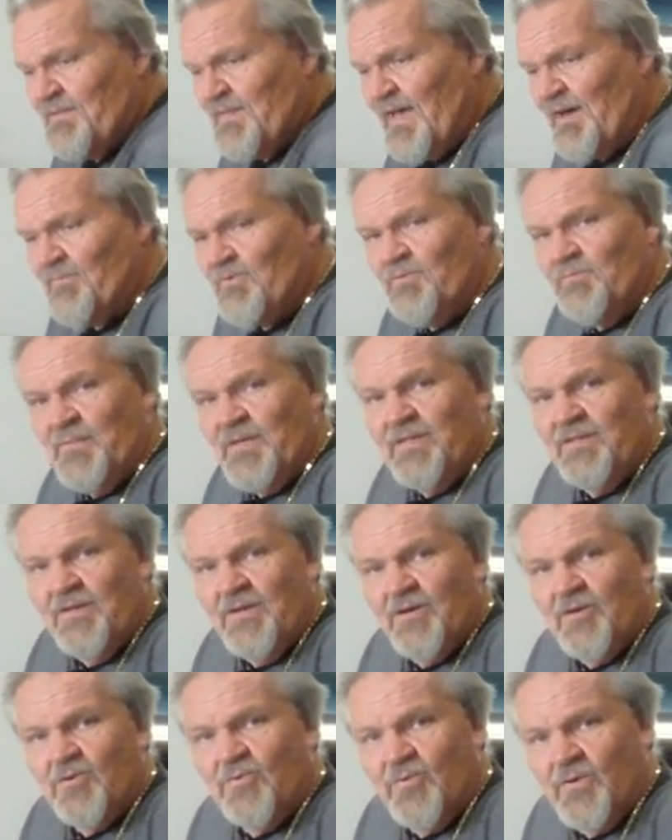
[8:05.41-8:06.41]
That would be
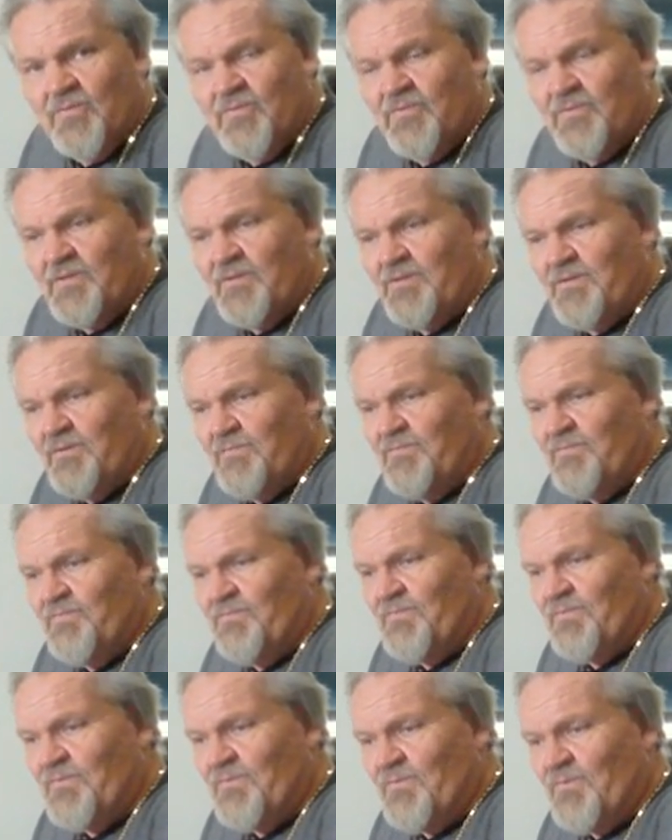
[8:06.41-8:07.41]
the equivalent
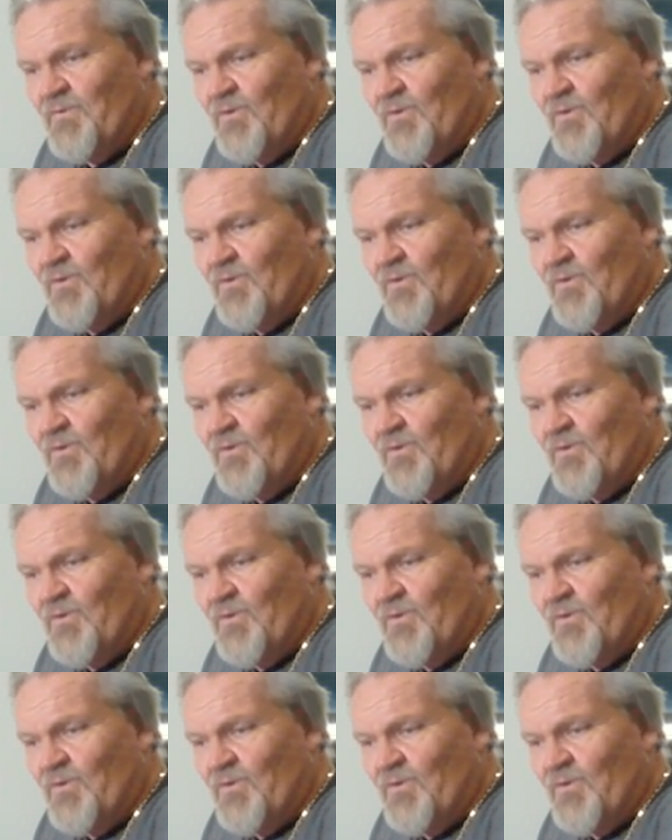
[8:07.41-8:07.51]
of